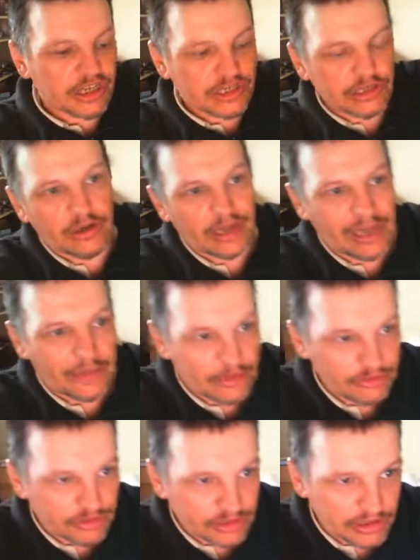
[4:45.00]
yes, I have
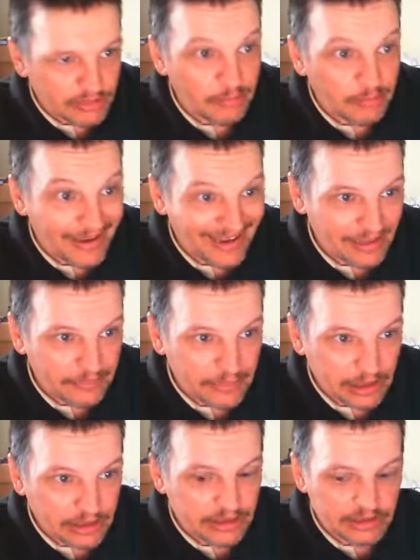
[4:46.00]
actually seen black
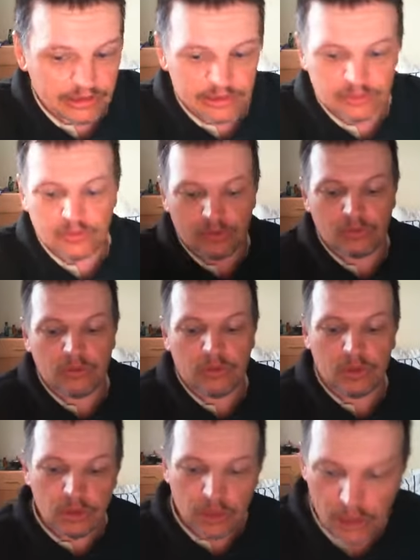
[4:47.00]
maggots as well.
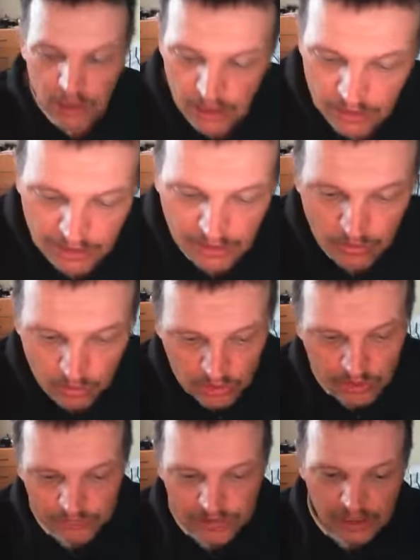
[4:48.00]
Now
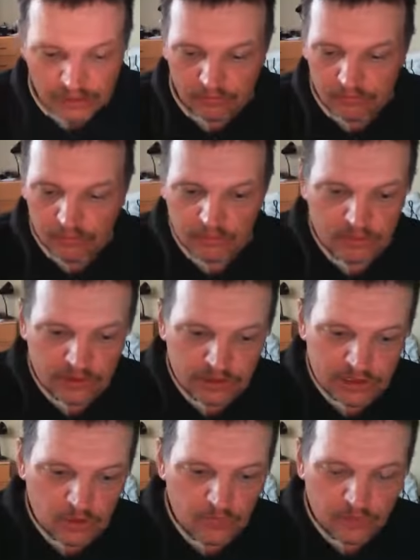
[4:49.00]
what I've done
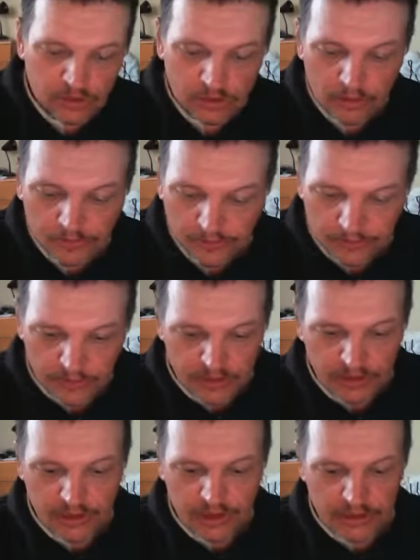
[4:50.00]
so far
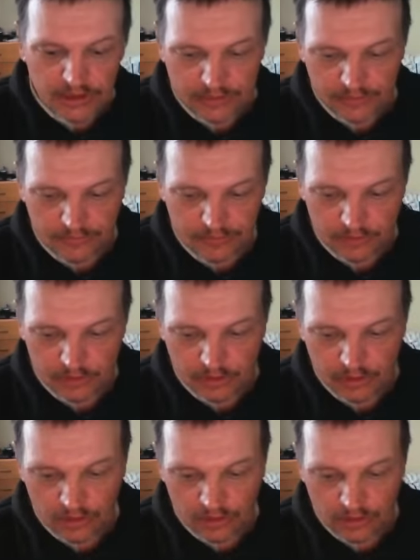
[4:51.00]
is
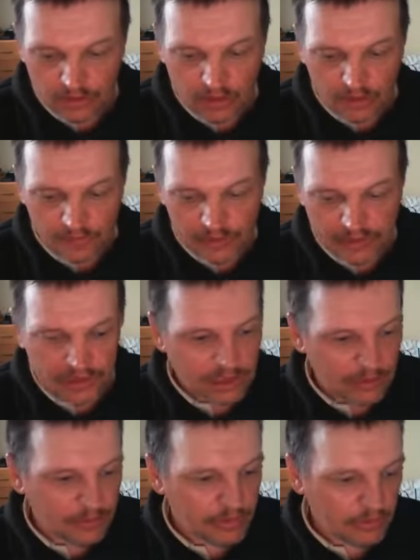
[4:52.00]
I've mixed
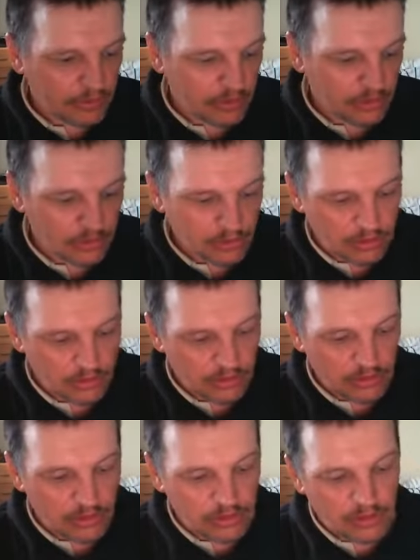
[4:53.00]
up
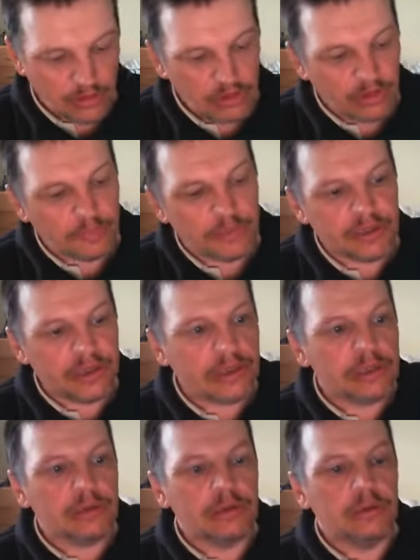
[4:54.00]
a
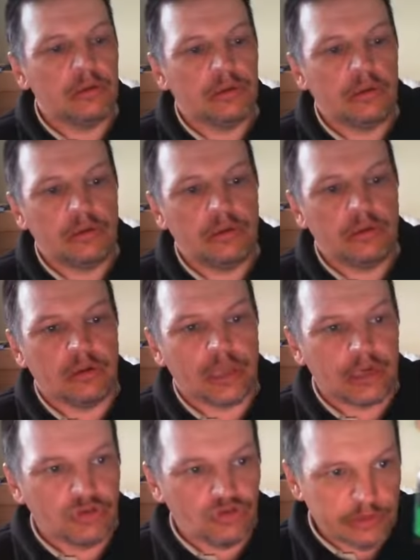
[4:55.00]

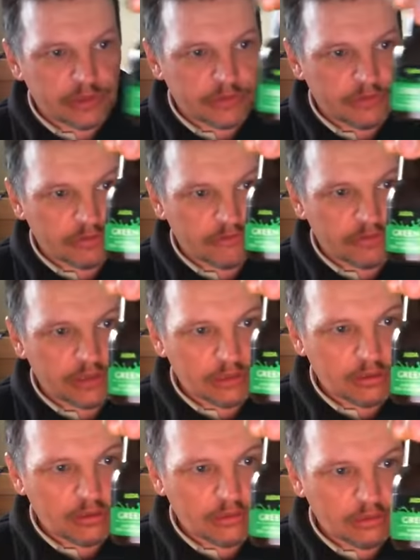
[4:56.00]
couple of drops of the
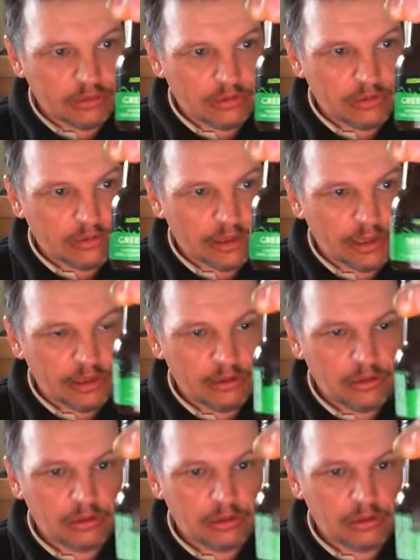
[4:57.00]
green dye,